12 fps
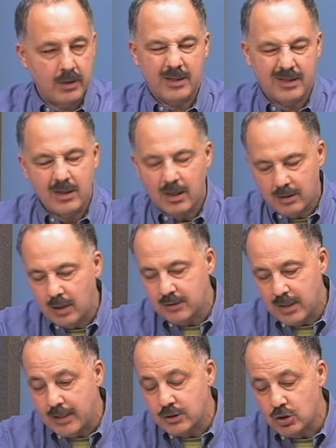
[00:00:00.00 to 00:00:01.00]
not
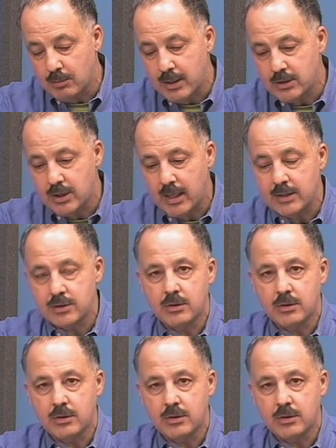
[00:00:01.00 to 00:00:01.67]
the end so much as